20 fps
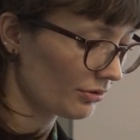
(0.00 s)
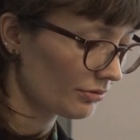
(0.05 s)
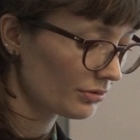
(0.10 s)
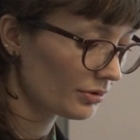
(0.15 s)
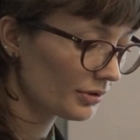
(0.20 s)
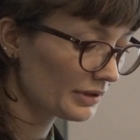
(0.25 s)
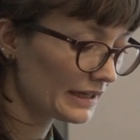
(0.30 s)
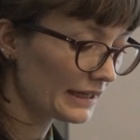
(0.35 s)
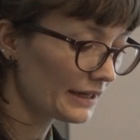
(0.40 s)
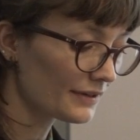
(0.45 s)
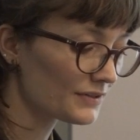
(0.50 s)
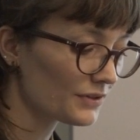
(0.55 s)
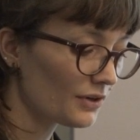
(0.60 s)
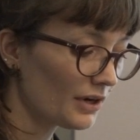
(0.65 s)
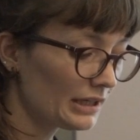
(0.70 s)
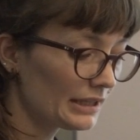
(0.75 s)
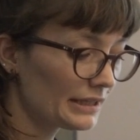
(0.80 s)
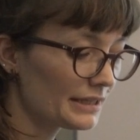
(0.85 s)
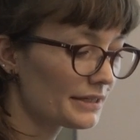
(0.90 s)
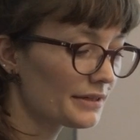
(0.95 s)
During his
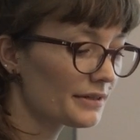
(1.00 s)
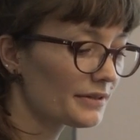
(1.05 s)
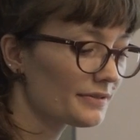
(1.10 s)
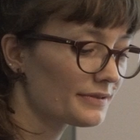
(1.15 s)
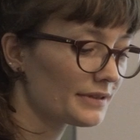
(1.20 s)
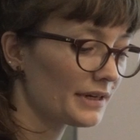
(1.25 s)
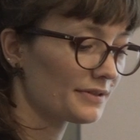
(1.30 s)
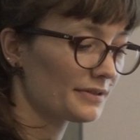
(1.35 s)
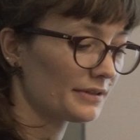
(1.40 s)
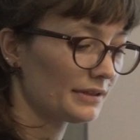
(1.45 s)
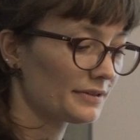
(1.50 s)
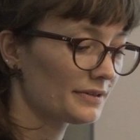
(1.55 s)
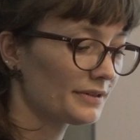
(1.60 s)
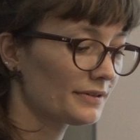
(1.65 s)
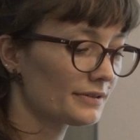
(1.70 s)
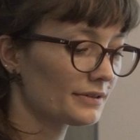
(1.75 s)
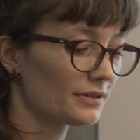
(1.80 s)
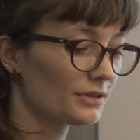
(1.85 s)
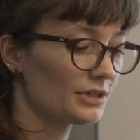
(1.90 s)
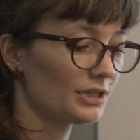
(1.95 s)
early years as an
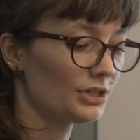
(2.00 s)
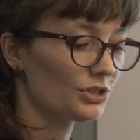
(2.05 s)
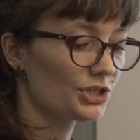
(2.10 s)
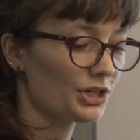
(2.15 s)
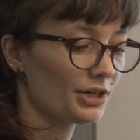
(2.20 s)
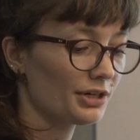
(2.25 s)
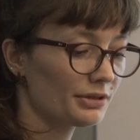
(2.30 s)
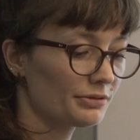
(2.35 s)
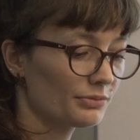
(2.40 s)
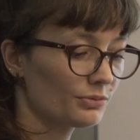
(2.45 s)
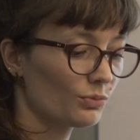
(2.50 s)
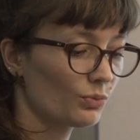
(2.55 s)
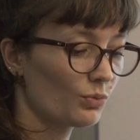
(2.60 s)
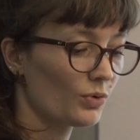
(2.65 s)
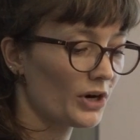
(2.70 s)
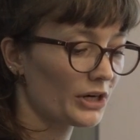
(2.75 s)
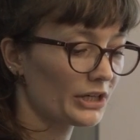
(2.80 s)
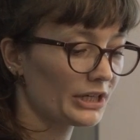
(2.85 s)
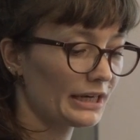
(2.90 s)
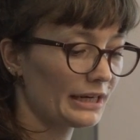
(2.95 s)
assistant teacher,
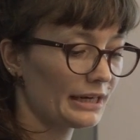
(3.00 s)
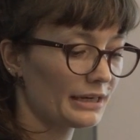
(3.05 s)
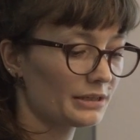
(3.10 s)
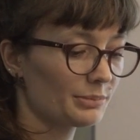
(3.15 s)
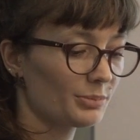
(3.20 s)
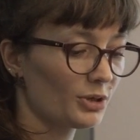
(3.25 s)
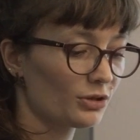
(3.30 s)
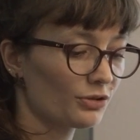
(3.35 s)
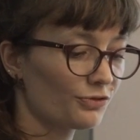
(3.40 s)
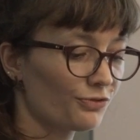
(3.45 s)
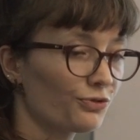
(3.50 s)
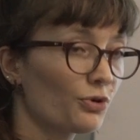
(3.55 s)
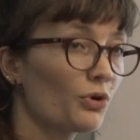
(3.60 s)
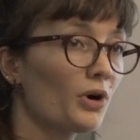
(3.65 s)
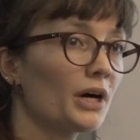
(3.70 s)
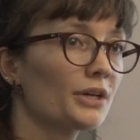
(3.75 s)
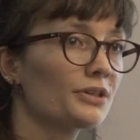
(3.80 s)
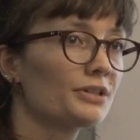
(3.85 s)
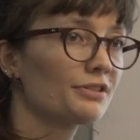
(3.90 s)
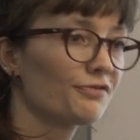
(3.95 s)
working at about
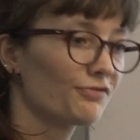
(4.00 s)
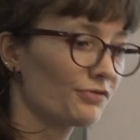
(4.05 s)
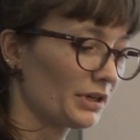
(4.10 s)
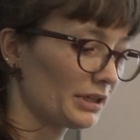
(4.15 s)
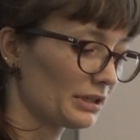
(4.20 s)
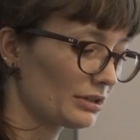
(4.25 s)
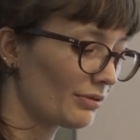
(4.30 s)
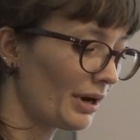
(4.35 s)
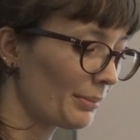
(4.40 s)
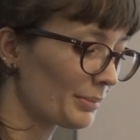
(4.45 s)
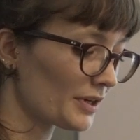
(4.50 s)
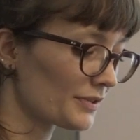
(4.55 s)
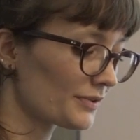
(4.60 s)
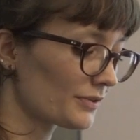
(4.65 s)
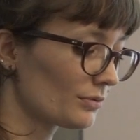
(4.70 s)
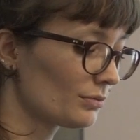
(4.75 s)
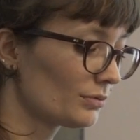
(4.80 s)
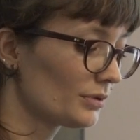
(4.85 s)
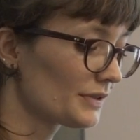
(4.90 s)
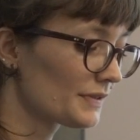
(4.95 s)
4 different grammar
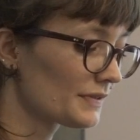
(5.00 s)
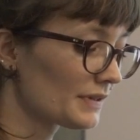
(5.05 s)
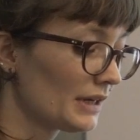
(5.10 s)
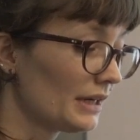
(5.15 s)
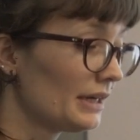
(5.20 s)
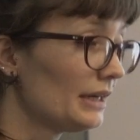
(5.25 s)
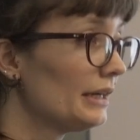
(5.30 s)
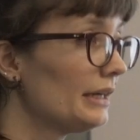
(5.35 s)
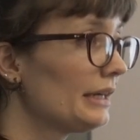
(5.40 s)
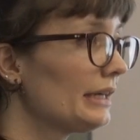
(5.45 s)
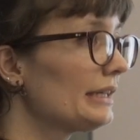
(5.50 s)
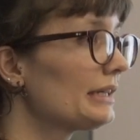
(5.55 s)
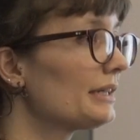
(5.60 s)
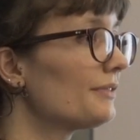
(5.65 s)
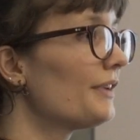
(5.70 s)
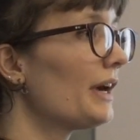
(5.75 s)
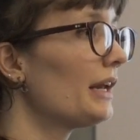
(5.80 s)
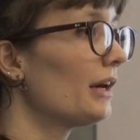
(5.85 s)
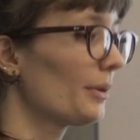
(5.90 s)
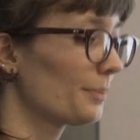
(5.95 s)
schools, he
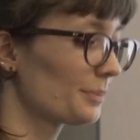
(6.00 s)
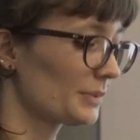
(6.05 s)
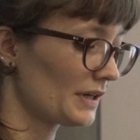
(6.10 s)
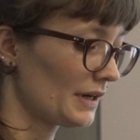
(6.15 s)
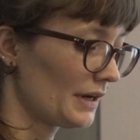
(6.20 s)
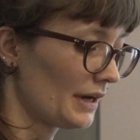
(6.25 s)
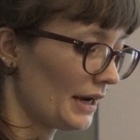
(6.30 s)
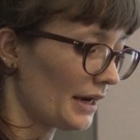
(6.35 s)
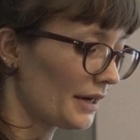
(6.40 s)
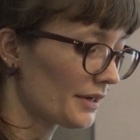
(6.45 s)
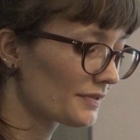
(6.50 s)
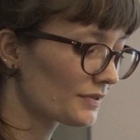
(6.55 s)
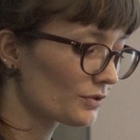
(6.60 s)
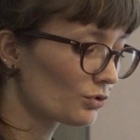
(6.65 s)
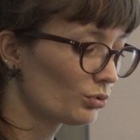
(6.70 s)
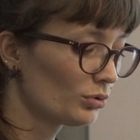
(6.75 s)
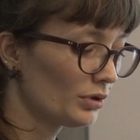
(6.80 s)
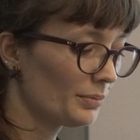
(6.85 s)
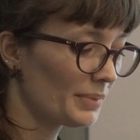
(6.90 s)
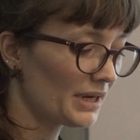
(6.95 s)
developed a
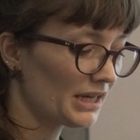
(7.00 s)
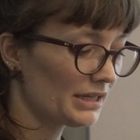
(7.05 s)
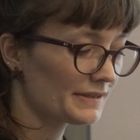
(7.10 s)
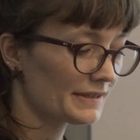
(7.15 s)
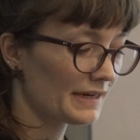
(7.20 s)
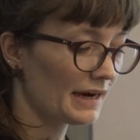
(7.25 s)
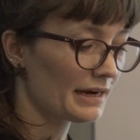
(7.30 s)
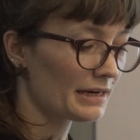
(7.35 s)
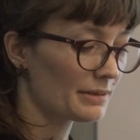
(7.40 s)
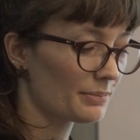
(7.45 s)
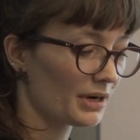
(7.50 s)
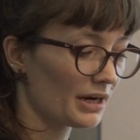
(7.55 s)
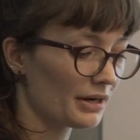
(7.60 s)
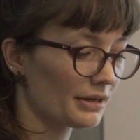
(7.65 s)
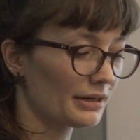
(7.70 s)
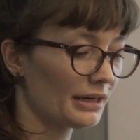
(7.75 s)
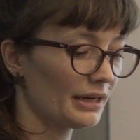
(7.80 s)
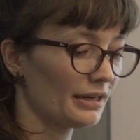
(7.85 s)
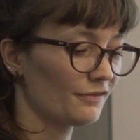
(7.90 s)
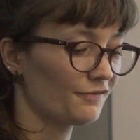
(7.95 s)
school bell timer
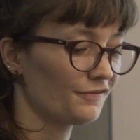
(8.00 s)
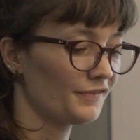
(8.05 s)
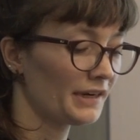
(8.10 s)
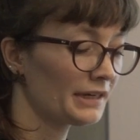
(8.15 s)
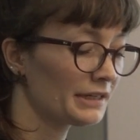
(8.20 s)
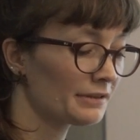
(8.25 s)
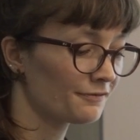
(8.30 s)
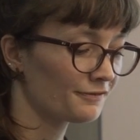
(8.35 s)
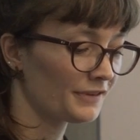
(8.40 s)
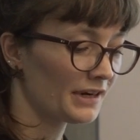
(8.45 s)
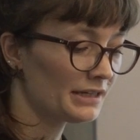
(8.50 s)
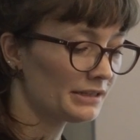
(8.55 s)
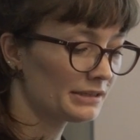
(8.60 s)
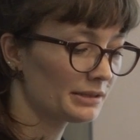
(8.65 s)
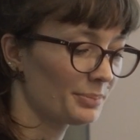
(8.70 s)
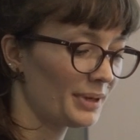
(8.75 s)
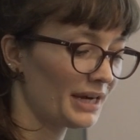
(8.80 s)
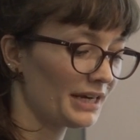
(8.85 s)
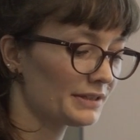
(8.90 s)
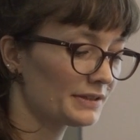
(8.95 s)
and filed
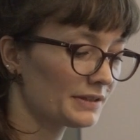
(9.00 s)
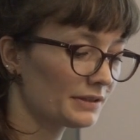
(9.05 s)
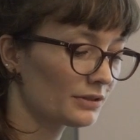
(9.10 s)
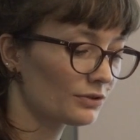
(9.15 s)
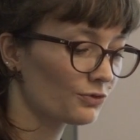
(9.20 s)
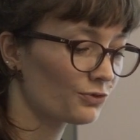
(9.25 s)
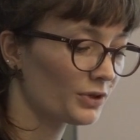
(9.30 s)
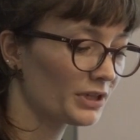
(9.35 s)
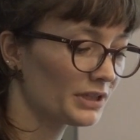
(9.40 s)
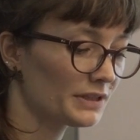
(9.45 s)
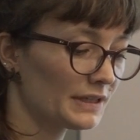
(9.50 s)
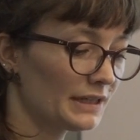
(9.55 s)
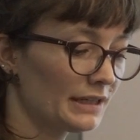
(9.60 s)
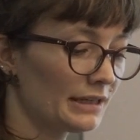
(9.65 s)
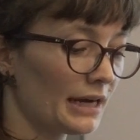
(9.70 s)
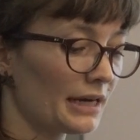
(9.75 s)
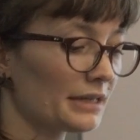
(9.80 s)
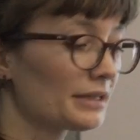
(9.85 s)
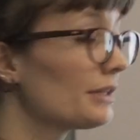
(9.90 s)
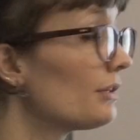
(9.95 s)
a patent for it
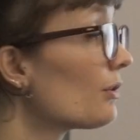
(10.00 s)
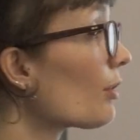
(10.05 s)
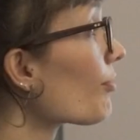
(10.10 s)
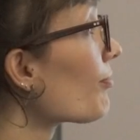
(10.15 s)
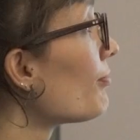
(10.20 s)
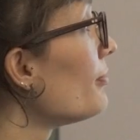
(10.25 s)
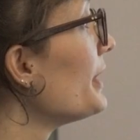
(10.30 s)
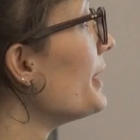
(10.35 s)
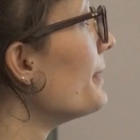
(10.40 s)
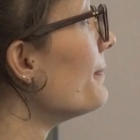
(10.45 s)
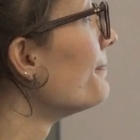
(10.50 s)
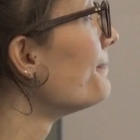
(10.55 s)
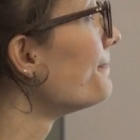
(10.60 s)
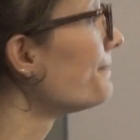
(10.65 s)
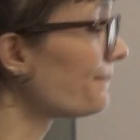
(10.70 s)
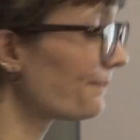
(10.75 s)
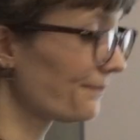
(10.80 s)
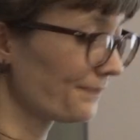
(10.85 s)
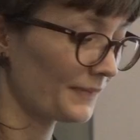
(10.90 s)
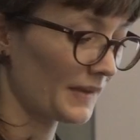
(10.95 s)
in
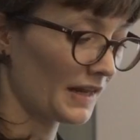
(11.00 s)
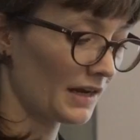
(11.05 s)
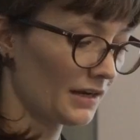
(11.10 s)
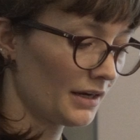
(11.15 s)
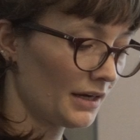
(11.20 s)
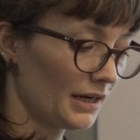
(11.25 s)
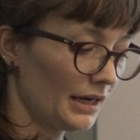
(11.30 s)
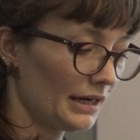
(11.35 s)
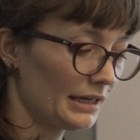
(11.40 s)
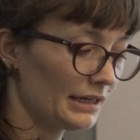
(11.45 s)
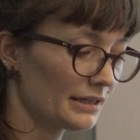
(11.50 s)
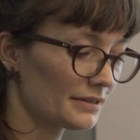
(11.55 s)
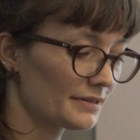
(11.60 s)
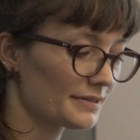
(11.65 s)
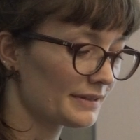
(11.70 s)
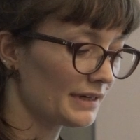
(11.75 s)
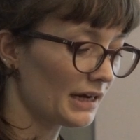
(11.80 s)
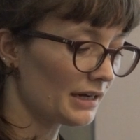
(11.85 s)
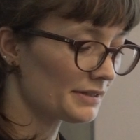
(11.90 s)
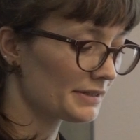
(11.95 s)
1903. He
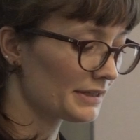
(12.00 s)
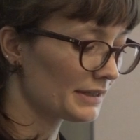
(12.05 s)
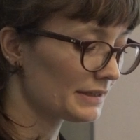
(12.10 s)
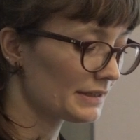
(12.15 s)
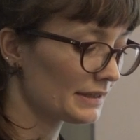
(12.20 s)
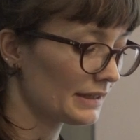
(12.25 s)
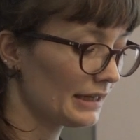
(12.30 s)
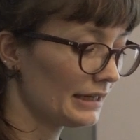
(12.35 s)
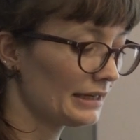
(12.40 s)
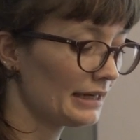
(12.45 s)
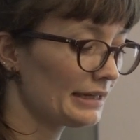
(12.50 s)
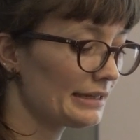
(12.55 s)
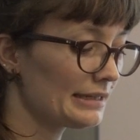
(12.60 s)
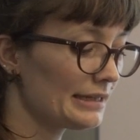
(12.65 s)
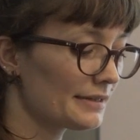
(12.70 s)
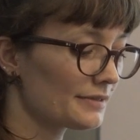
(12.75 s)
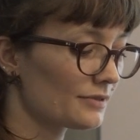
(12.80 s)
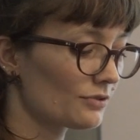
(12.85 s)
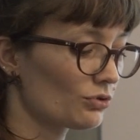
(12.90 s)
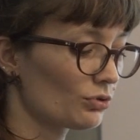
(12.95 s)
installed it in at
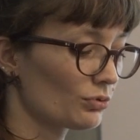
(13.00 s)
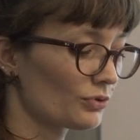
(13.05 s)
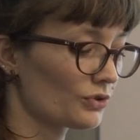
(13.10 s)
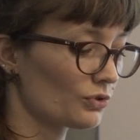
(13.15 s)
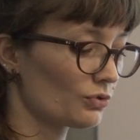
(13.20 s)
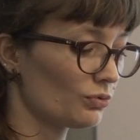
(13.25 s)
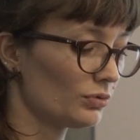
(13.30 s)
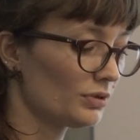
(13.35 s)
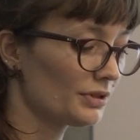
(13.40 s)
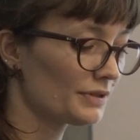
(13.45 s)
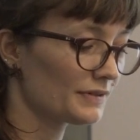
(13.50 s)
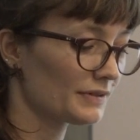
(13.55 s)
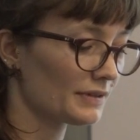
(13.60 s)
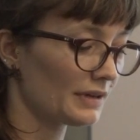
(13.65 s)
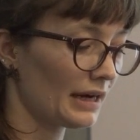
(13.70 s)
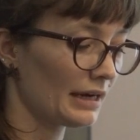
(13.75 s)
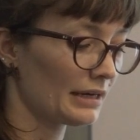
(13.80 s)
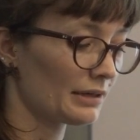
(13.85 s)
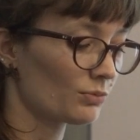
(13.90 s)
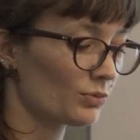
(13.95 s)
least 2 schools,
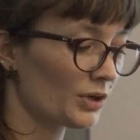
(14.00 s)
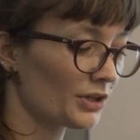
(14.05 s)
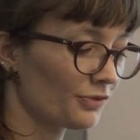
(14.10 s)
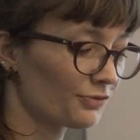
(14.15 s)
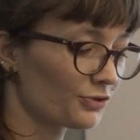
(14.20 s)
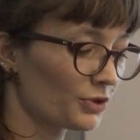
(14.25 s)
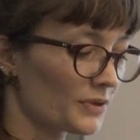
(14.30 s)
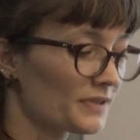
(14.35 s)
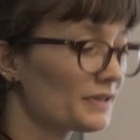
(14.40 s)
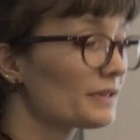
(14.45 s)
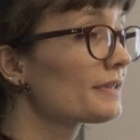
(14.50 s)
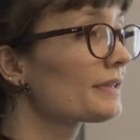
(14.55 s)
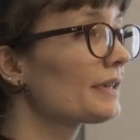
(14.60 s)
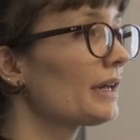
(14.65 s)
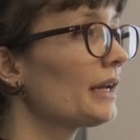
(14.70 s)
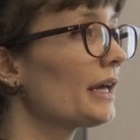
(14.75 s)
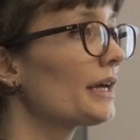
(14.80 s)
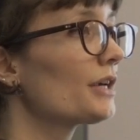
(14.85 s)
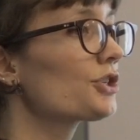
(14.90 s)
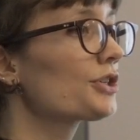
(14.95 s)
and one of those
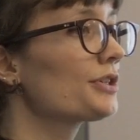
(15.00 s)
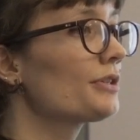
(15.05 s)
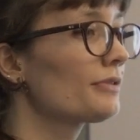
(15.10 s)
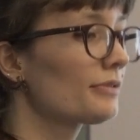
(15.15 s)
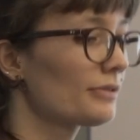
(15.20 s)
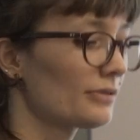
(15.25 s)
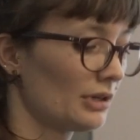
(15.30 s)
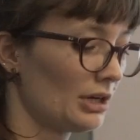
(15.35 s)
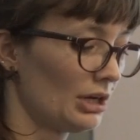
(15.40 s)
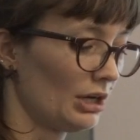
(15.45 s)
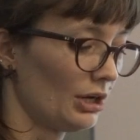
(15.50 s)
installations